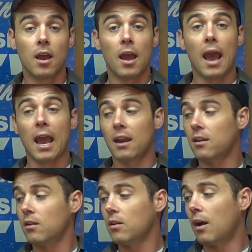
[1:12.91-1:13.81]

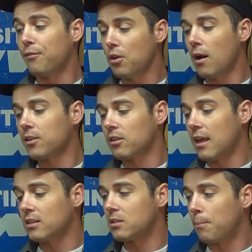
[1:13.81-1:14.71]
And a few other
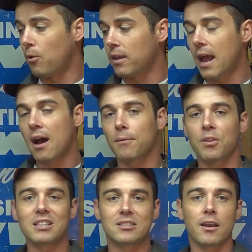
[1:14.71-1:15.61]
things to point out:
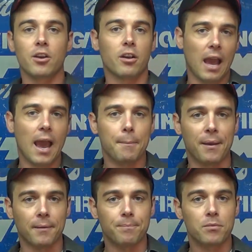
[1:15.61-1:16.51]
let's say you're
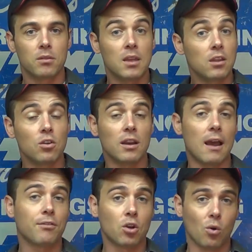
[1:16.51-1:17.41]
camping, then you can
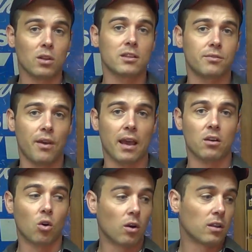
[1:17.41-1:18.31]
have the cordless fan,
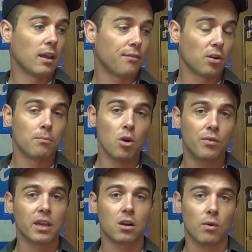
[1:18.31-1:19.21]
or if you're moving
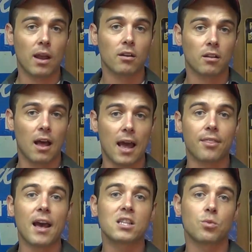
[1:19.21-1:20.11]
it around a lot,
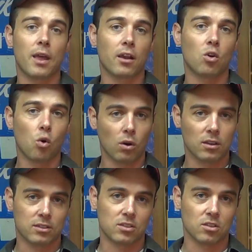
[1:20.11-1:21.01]
that's where that
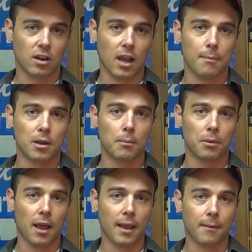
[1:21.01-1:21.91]
cordless is going to come into
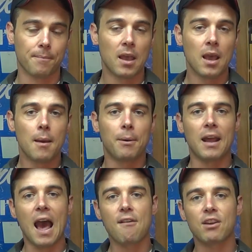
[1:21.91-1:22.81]
play. But
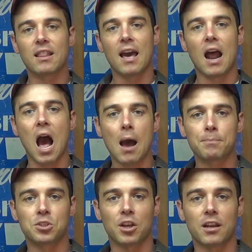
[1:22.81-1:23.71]
having that
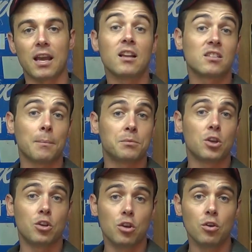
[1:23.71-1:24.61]
option, and it's up to
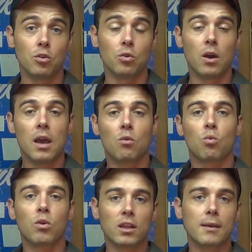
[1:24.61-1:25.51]
you,
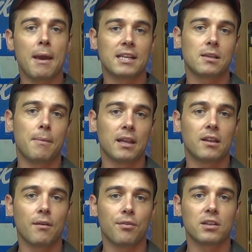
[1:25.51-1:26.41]
really makes a big
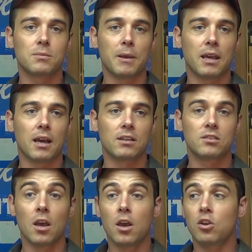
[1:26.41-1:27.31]
difference
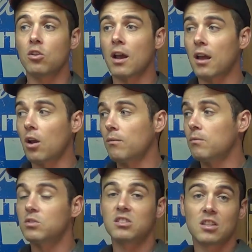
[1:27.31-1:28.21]
because you're not
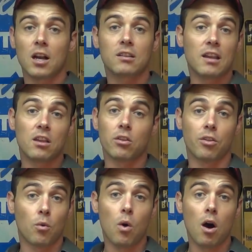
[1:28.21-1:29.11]
stuck to either
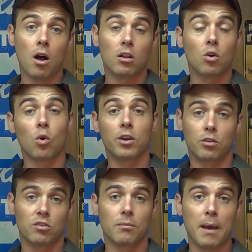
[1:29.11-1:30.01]
the wall or
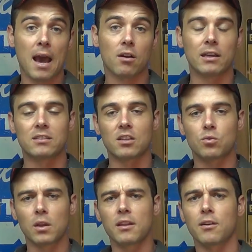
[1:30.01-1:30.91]
using batteries. It's
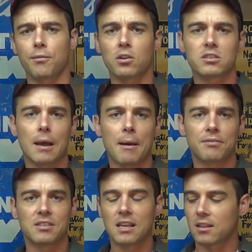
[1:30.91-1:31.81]
really the first time I've
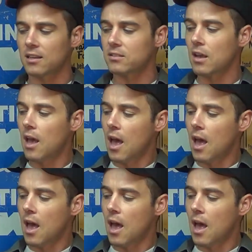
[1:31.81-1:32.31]
seen this.